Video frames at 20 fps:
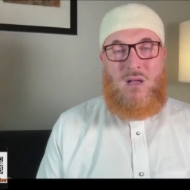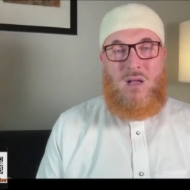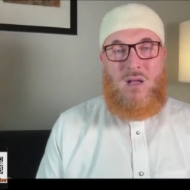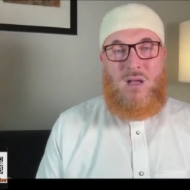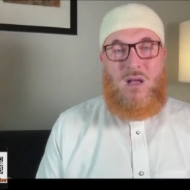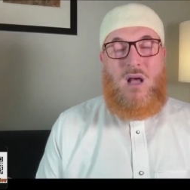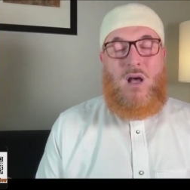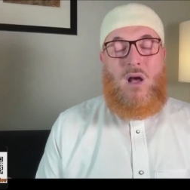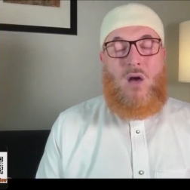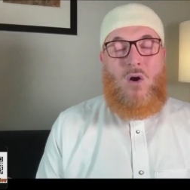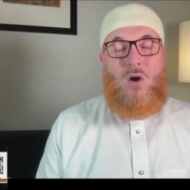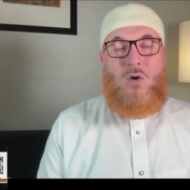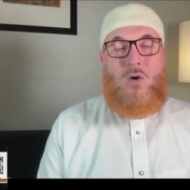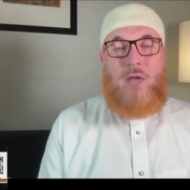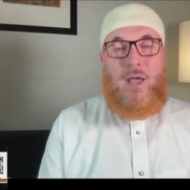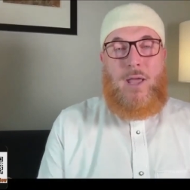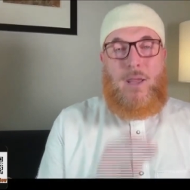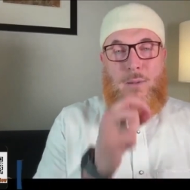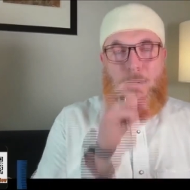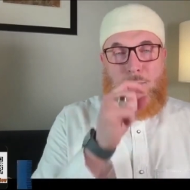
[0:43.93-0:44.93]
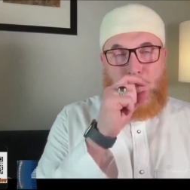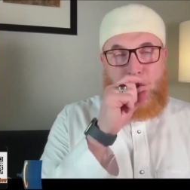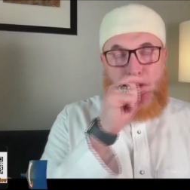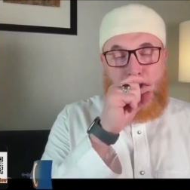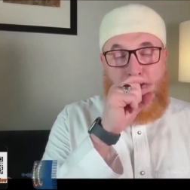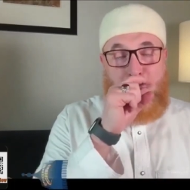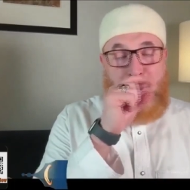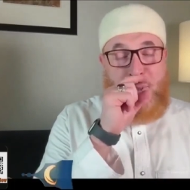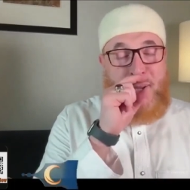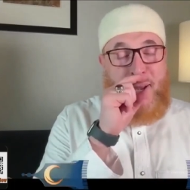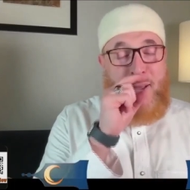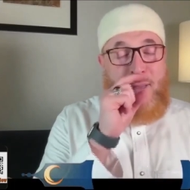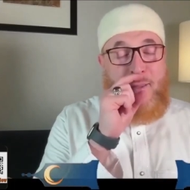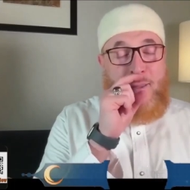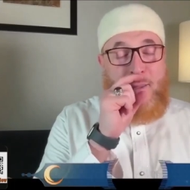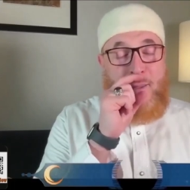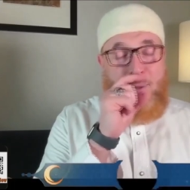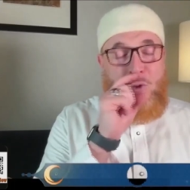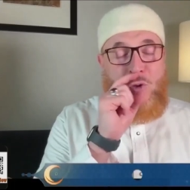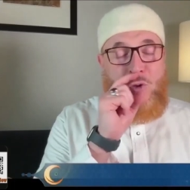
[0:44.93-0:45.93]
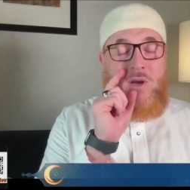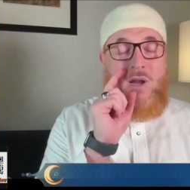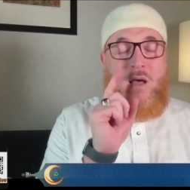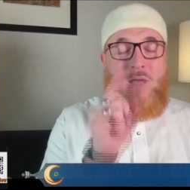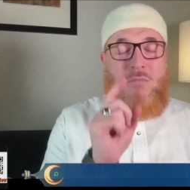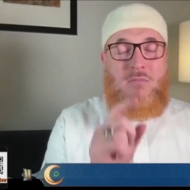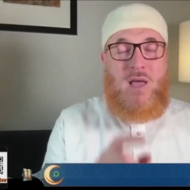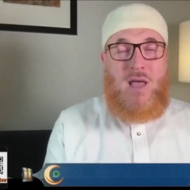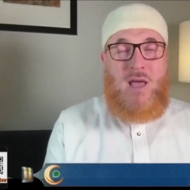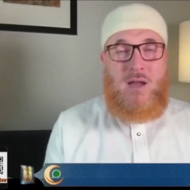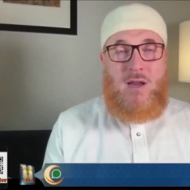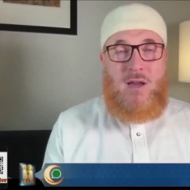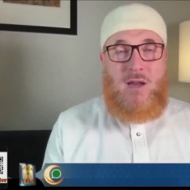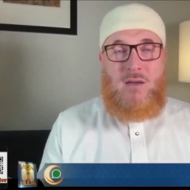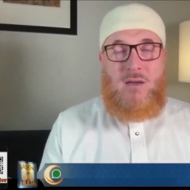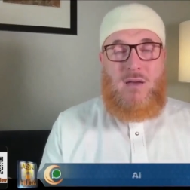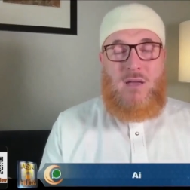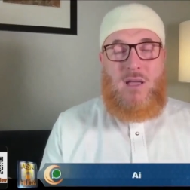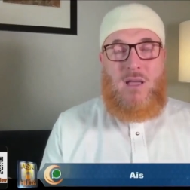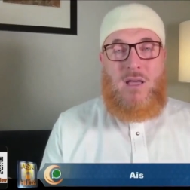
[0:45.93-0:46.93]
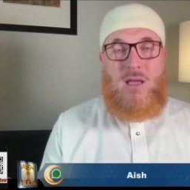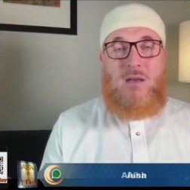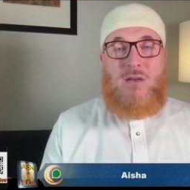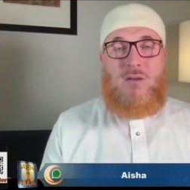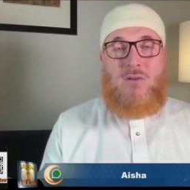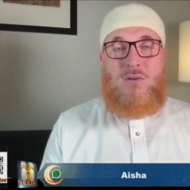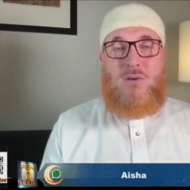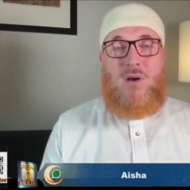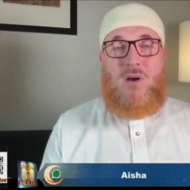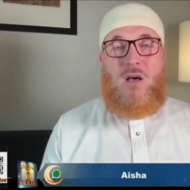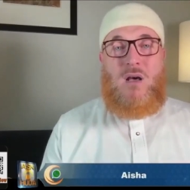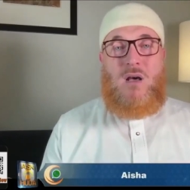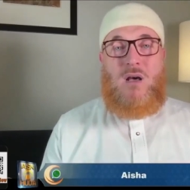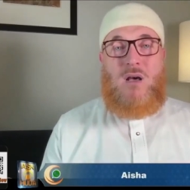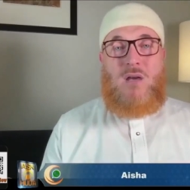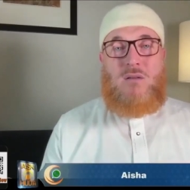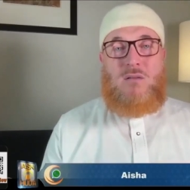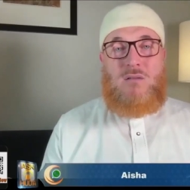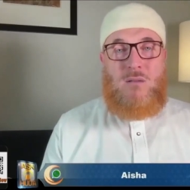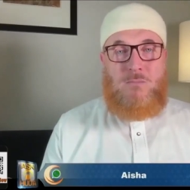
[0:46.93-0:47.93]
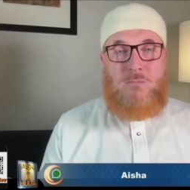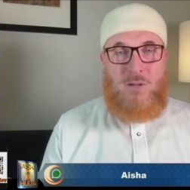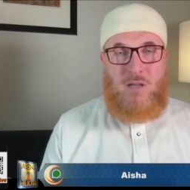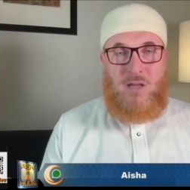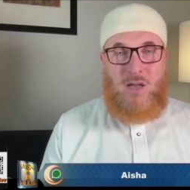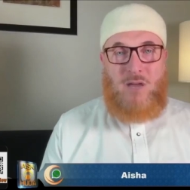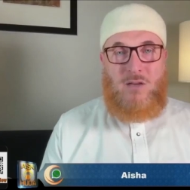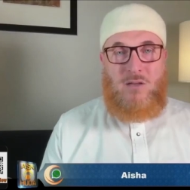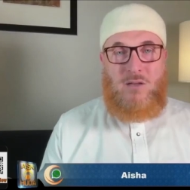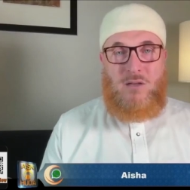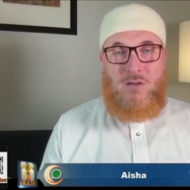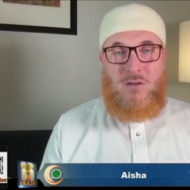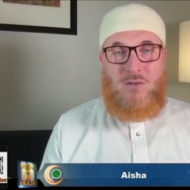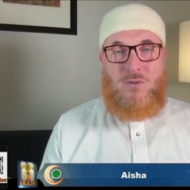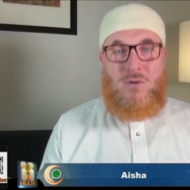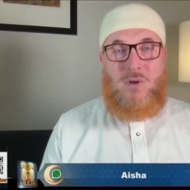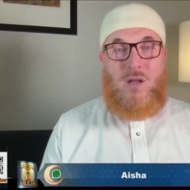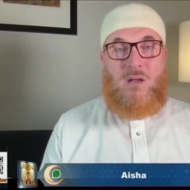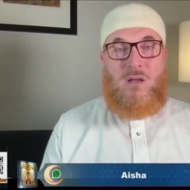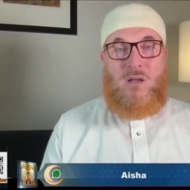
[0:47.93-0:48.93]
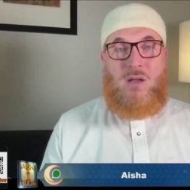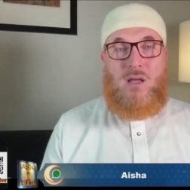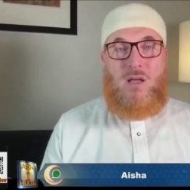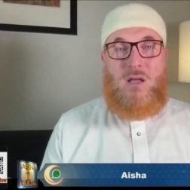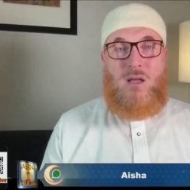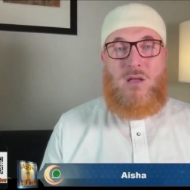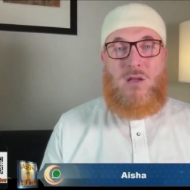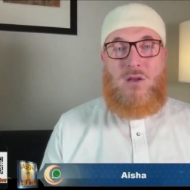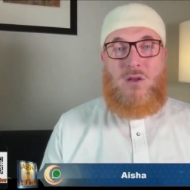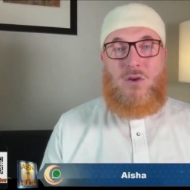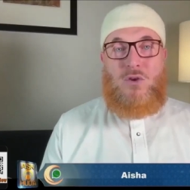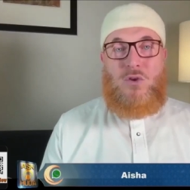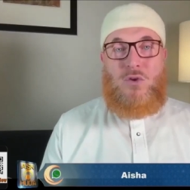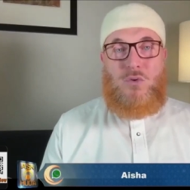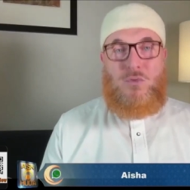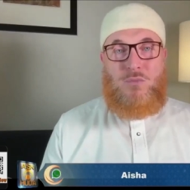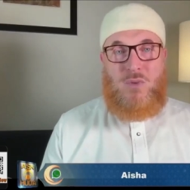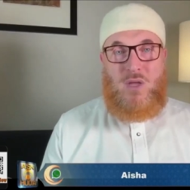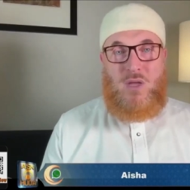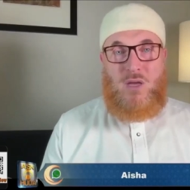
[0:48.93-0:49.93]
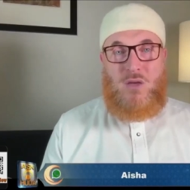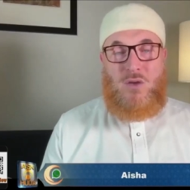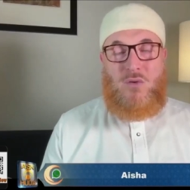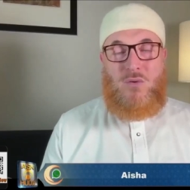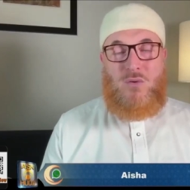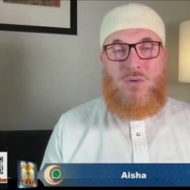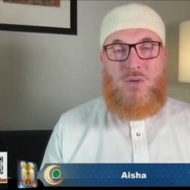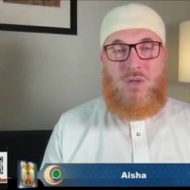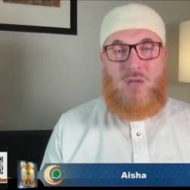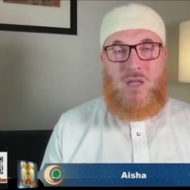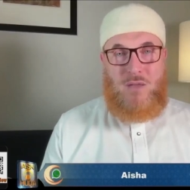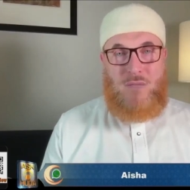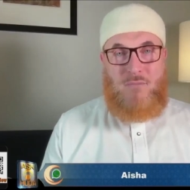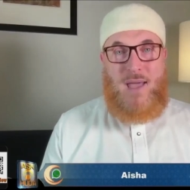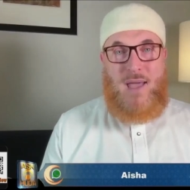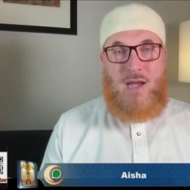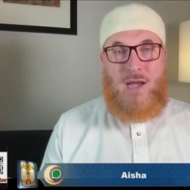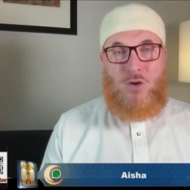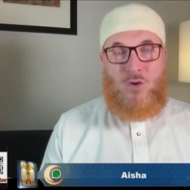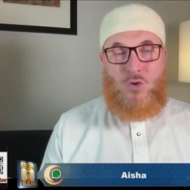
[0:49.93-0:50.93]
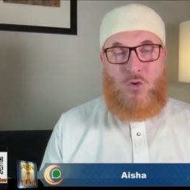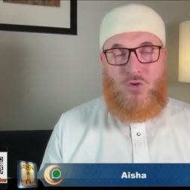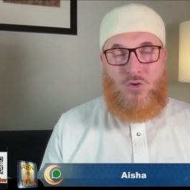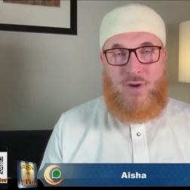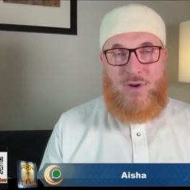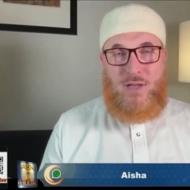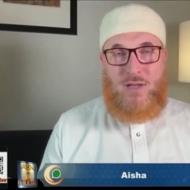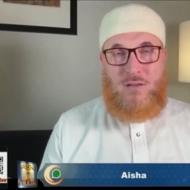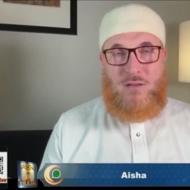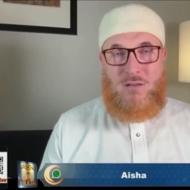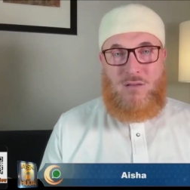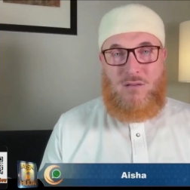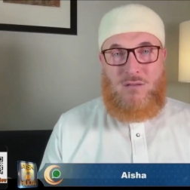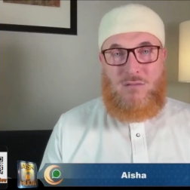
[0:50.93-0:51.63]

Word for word: Yes. Okay, so you're not you're not married, and you are supplicating to Allah to make you get married, correct?